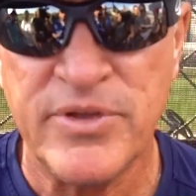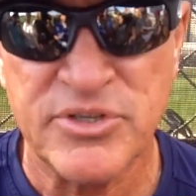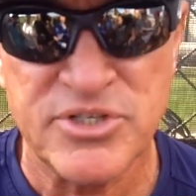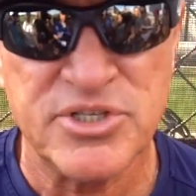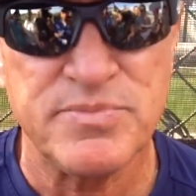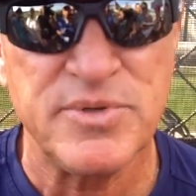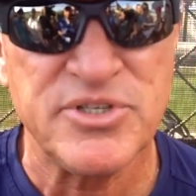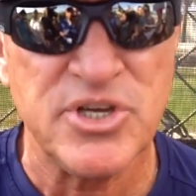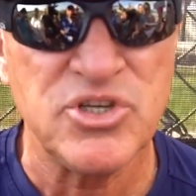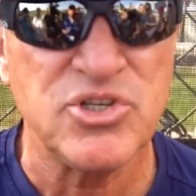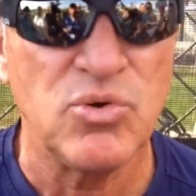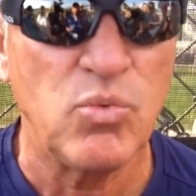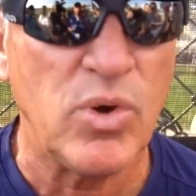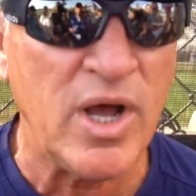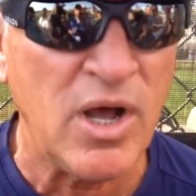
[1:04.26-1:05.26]
his
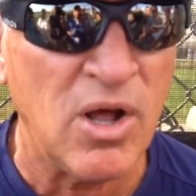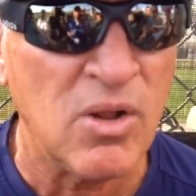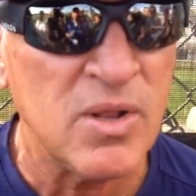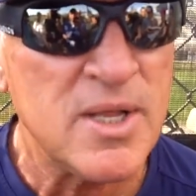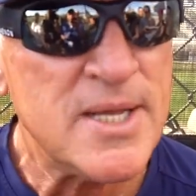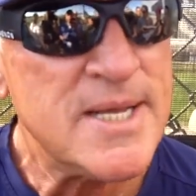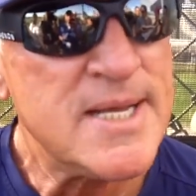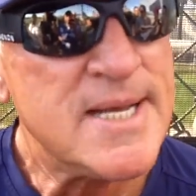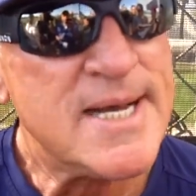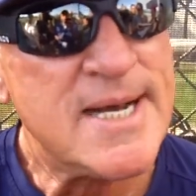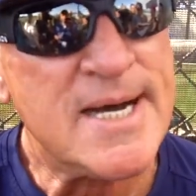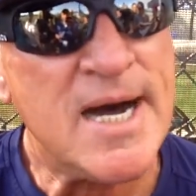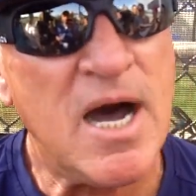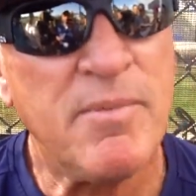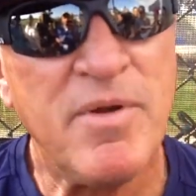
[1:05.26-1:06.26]
position well.
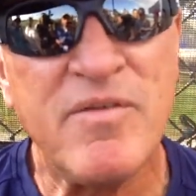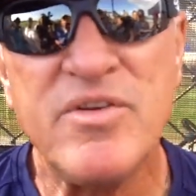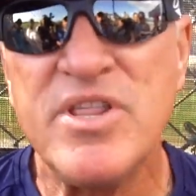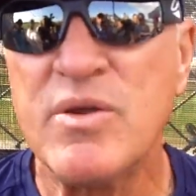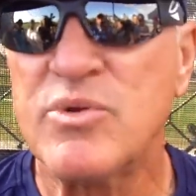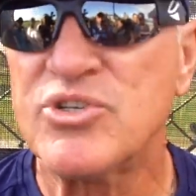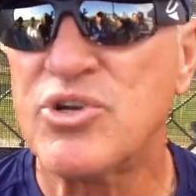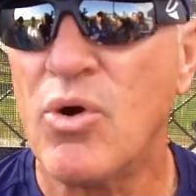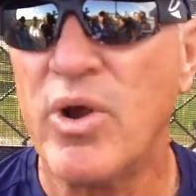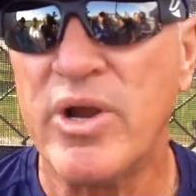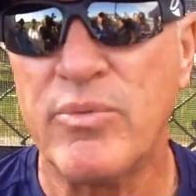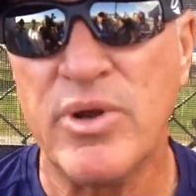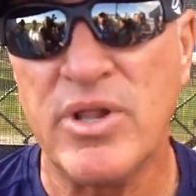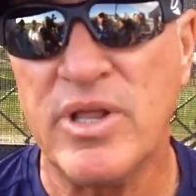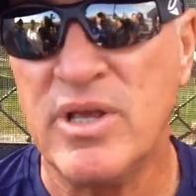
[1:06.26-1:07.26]
Everything was
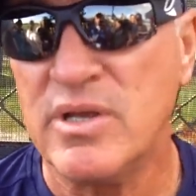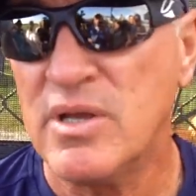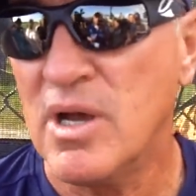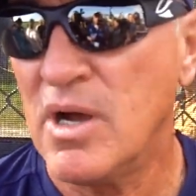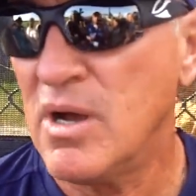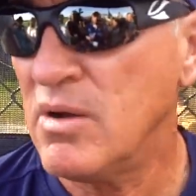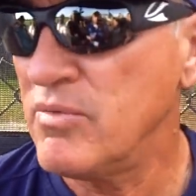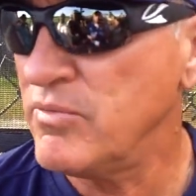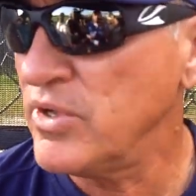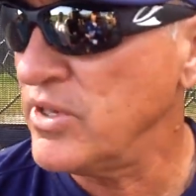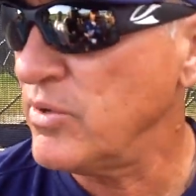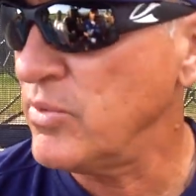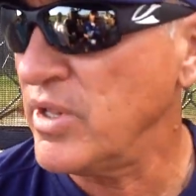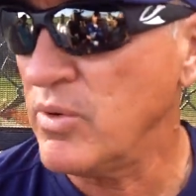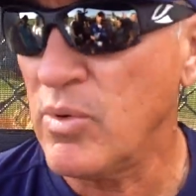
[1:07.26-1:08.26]
going really,
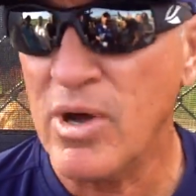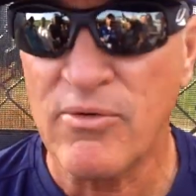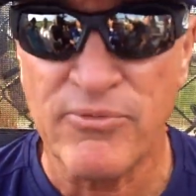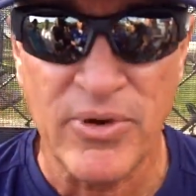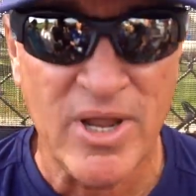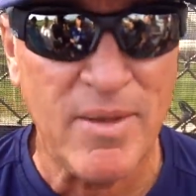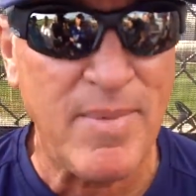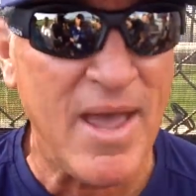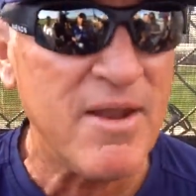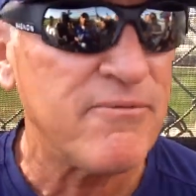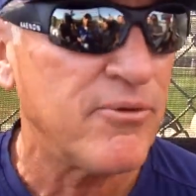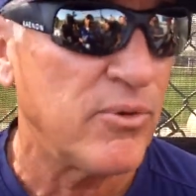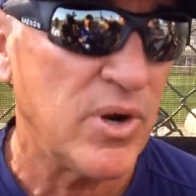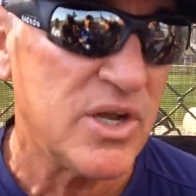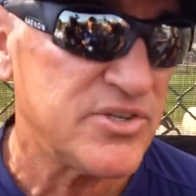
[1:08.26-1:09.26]
really, really well for him
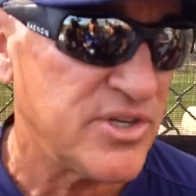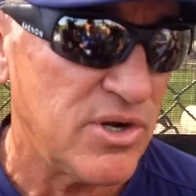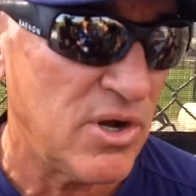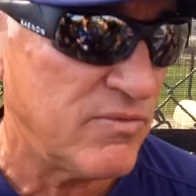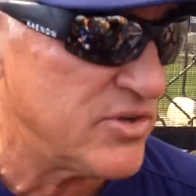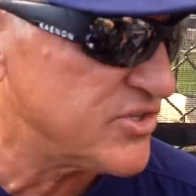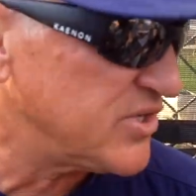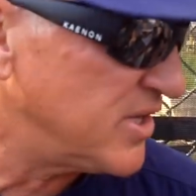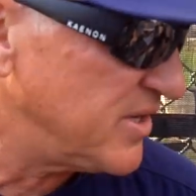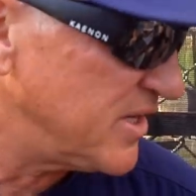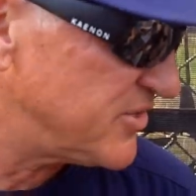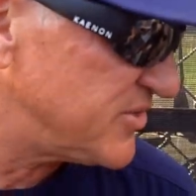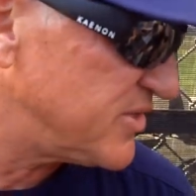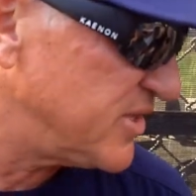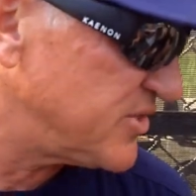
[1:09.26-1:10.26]
and for us. And all of a sudden,
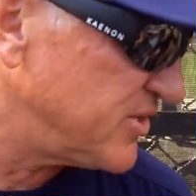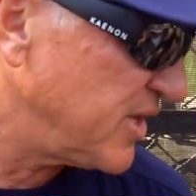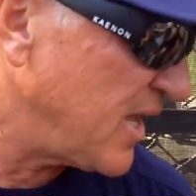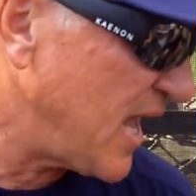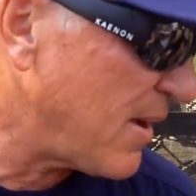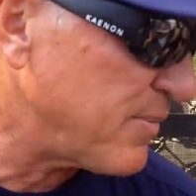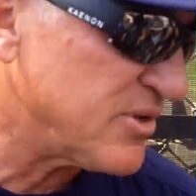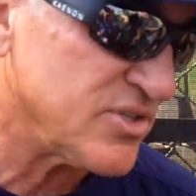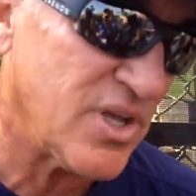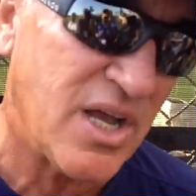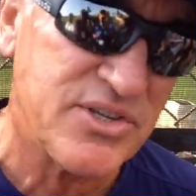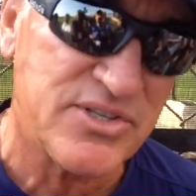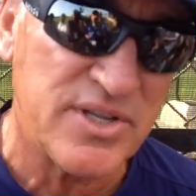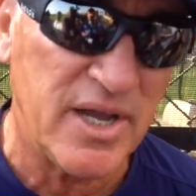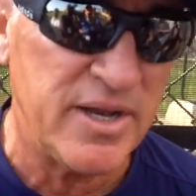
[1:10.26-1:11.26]
this thing happens
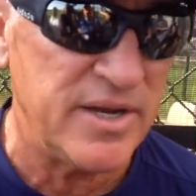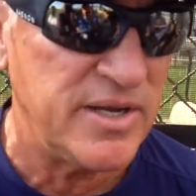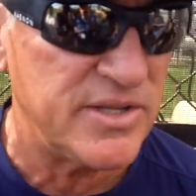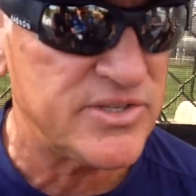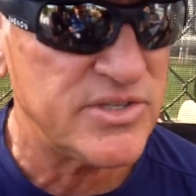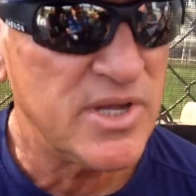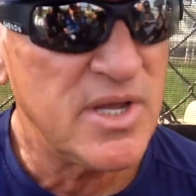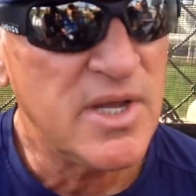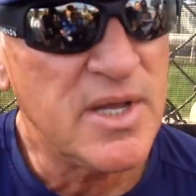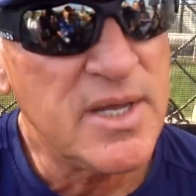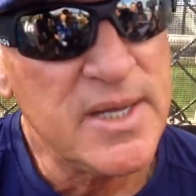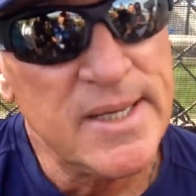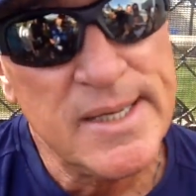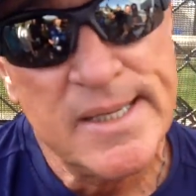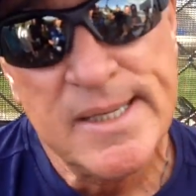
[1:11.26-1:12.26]
last night, and
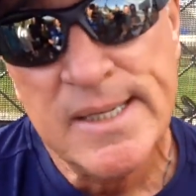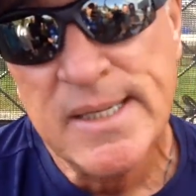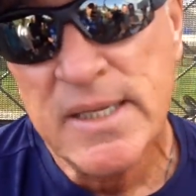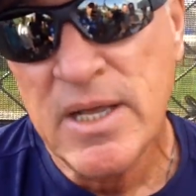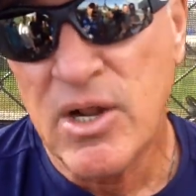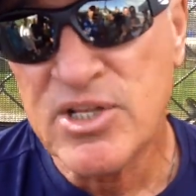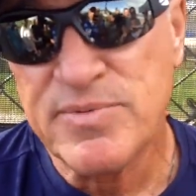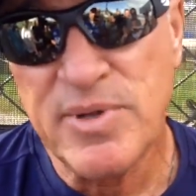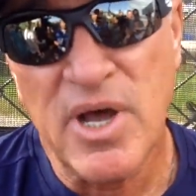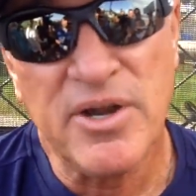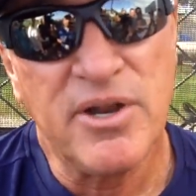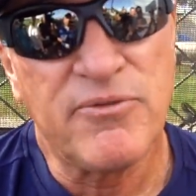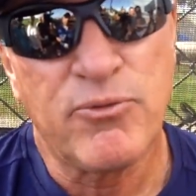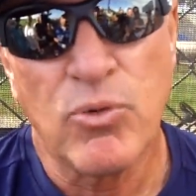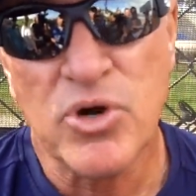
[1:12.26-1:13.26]
it's
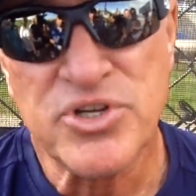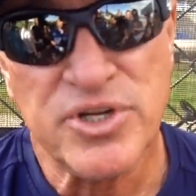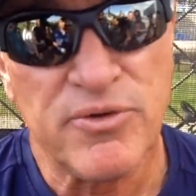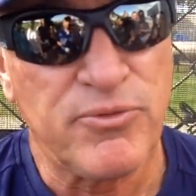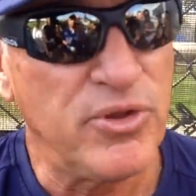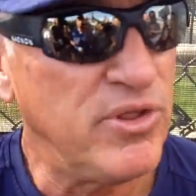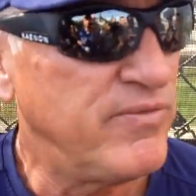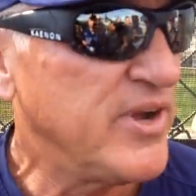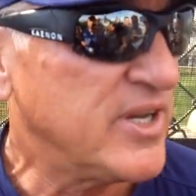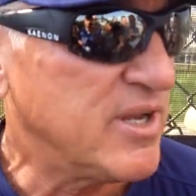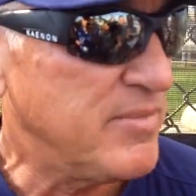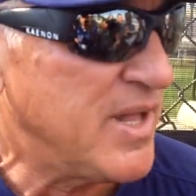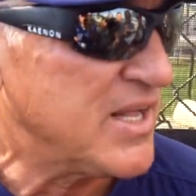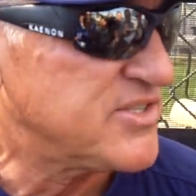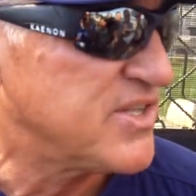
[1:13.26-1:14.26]
beyond unfortunate for the
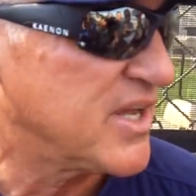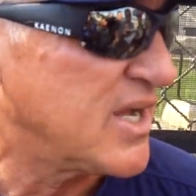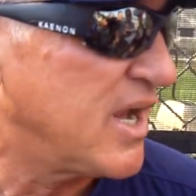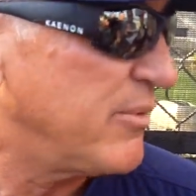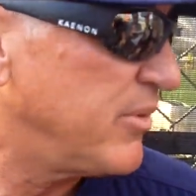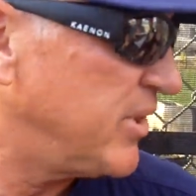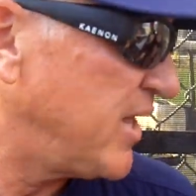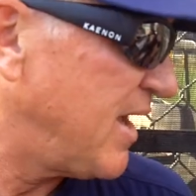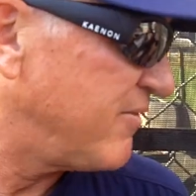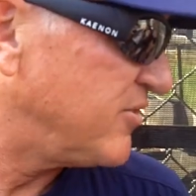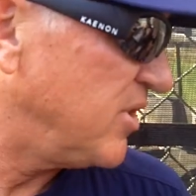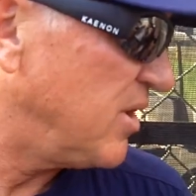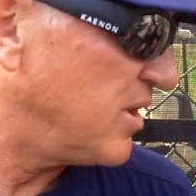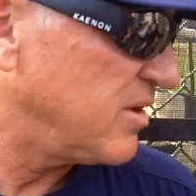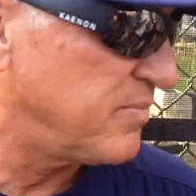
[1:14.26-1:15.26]
victim. That's the guy we really
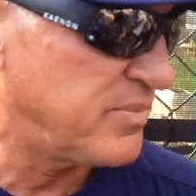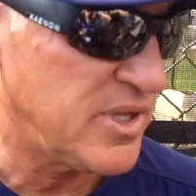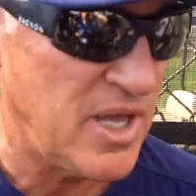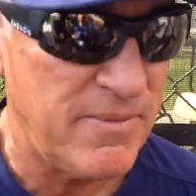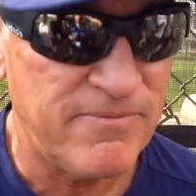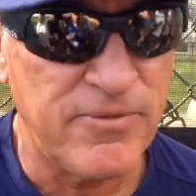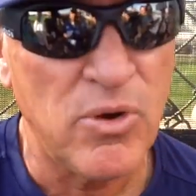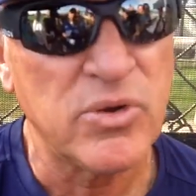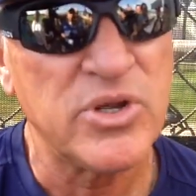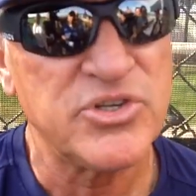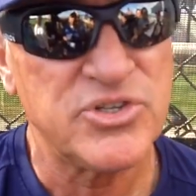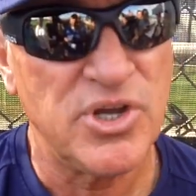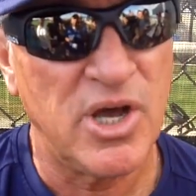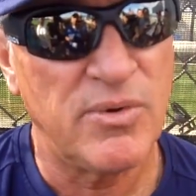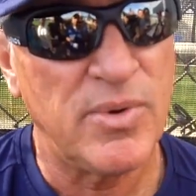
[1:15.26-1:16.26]
have to keep
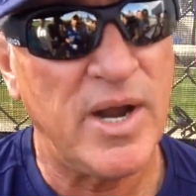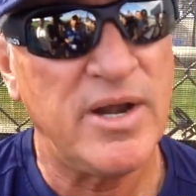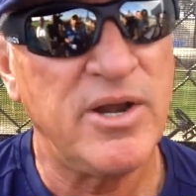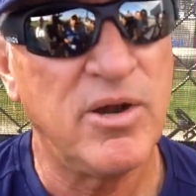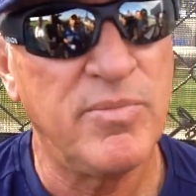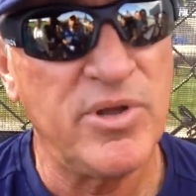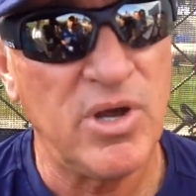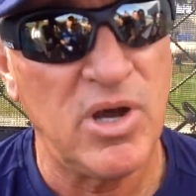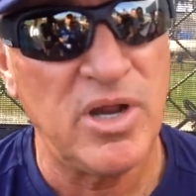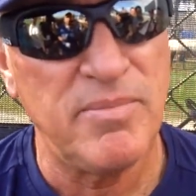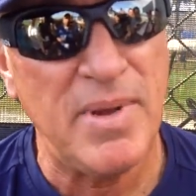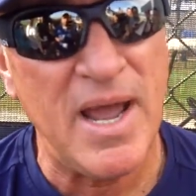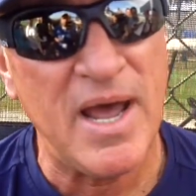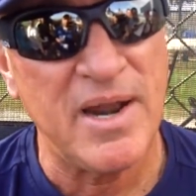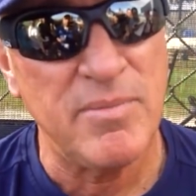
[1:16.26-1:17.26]
focused on right here,
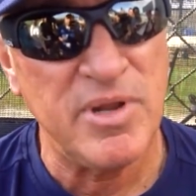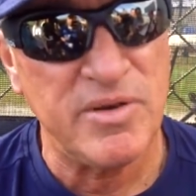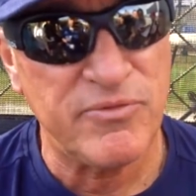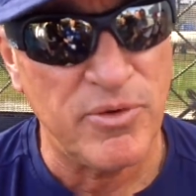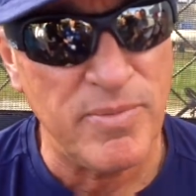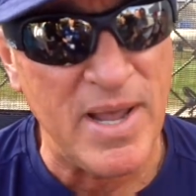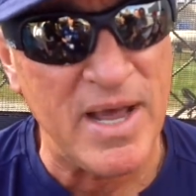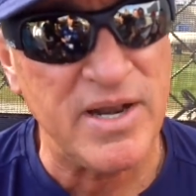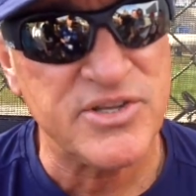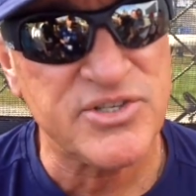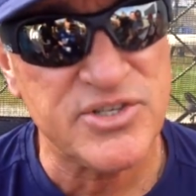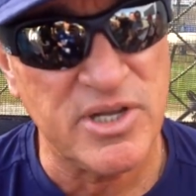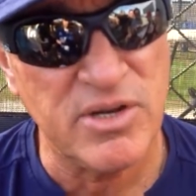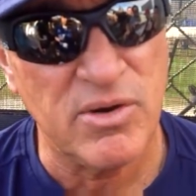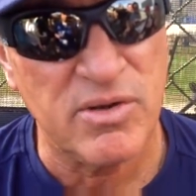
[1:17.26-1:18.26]
beyond Matt. I mean, for Matt,
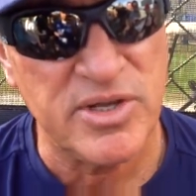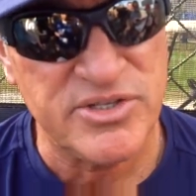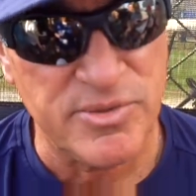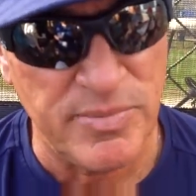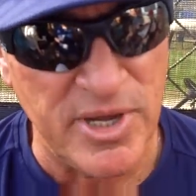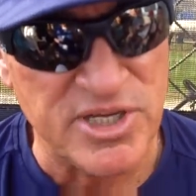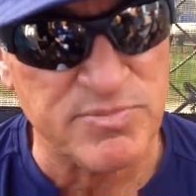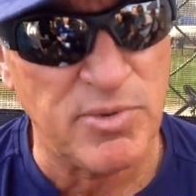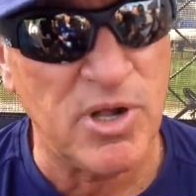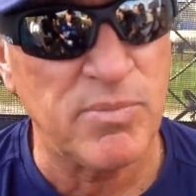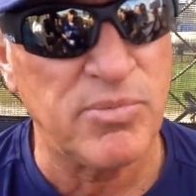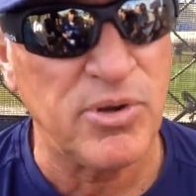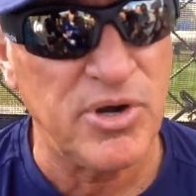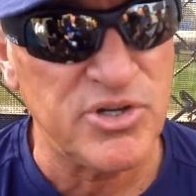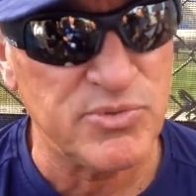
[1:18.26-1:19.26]
it's, you know, he's a
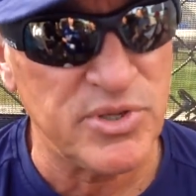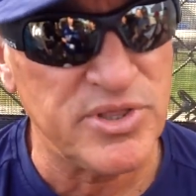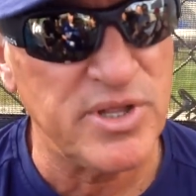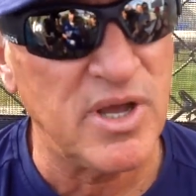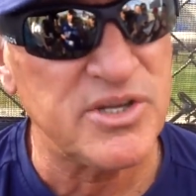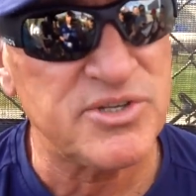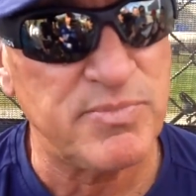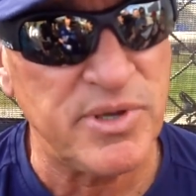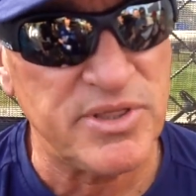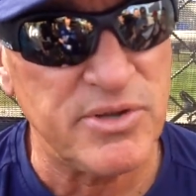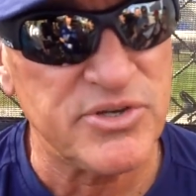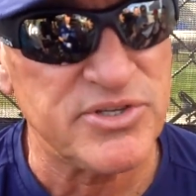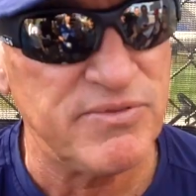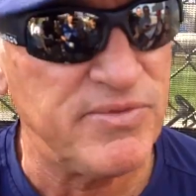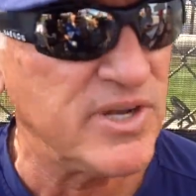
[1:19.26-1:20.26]
baseball player, he's with us, but
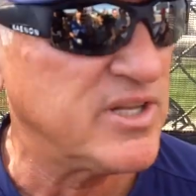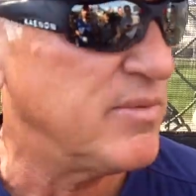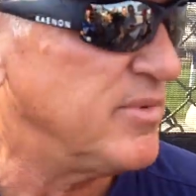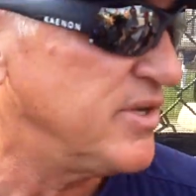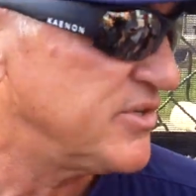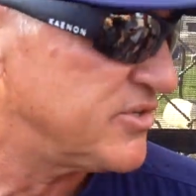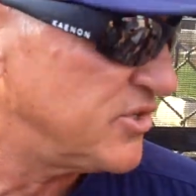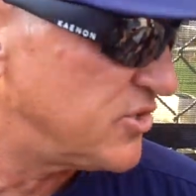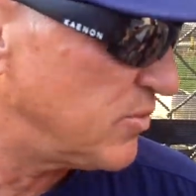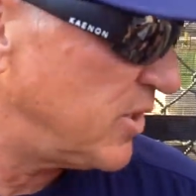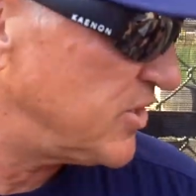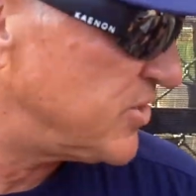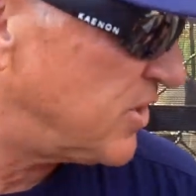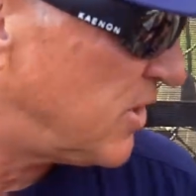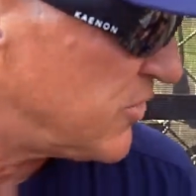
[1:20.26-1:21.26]
there's a victim in this
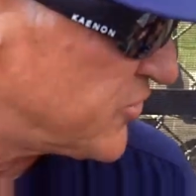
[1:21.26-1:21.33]
situation